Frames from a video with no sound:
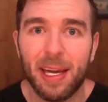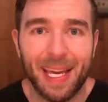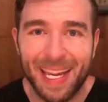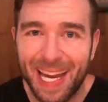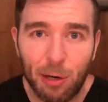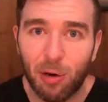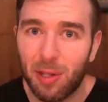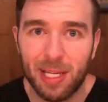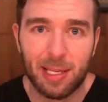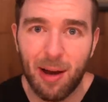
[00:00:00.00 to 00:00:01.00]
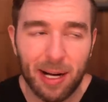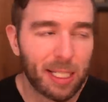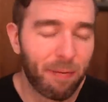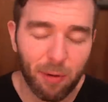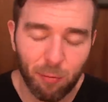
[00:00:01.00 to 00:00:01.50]
inherently
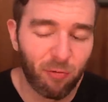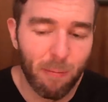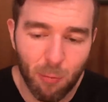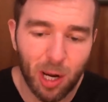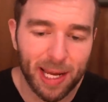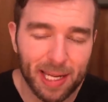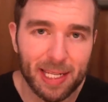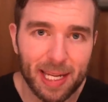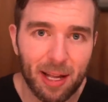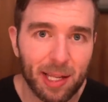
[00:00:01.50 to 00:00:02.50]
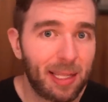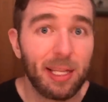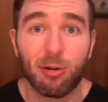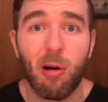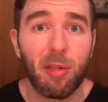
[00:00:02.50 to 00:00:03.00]
toxic from what I can tell.
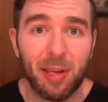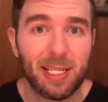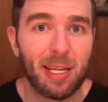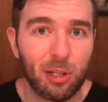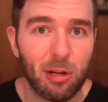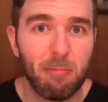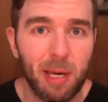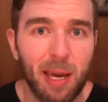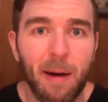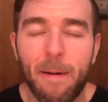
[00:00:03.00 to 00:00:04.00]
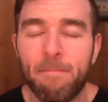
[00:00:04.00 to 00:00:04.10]
These are all things that should be